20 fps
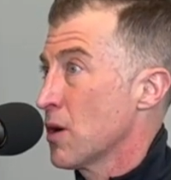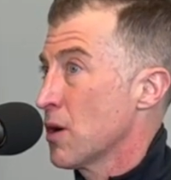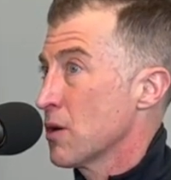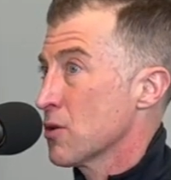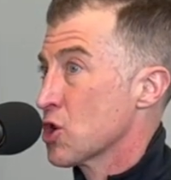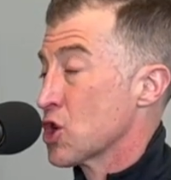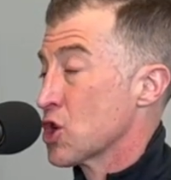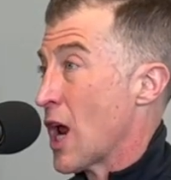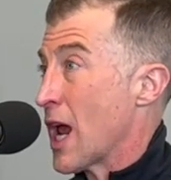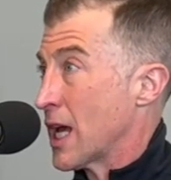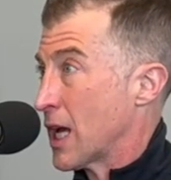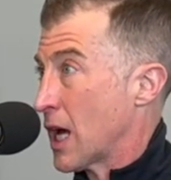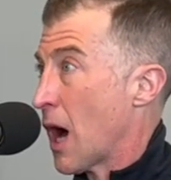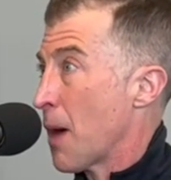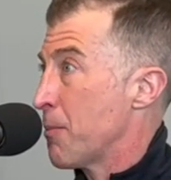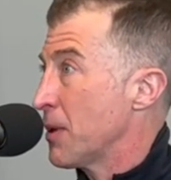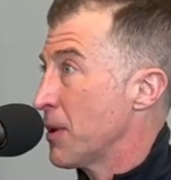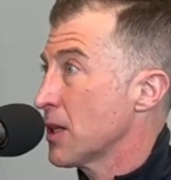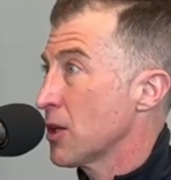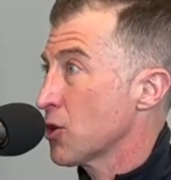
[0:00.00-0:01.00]
shake
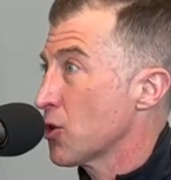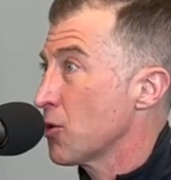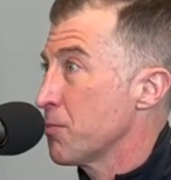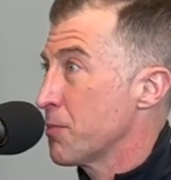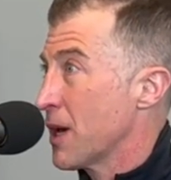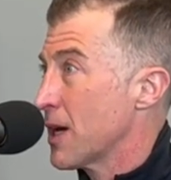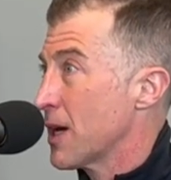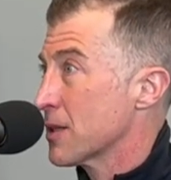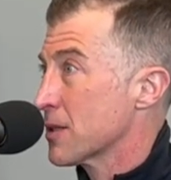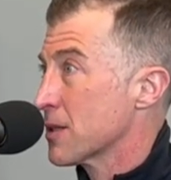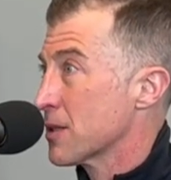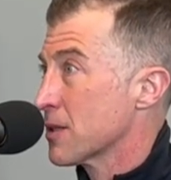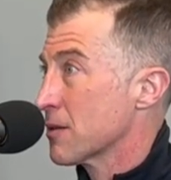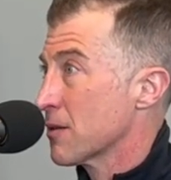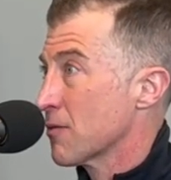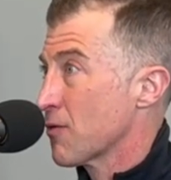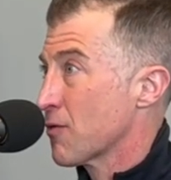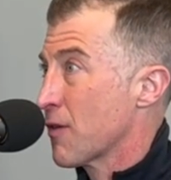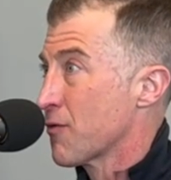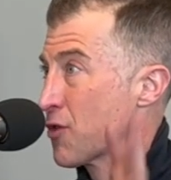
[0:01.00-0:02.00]
up a little bit
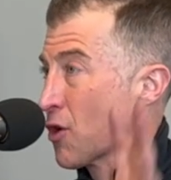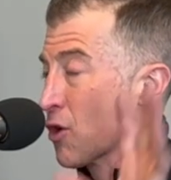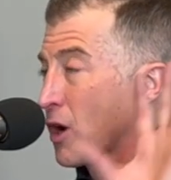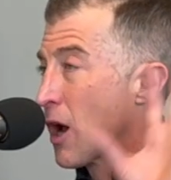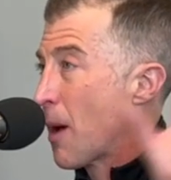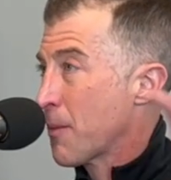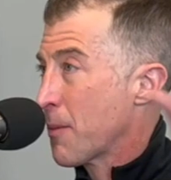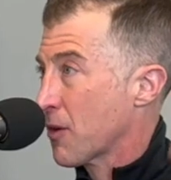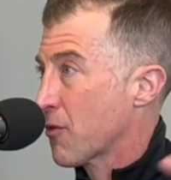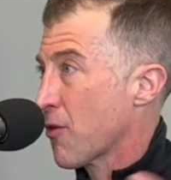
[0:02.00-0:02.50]
if they're coming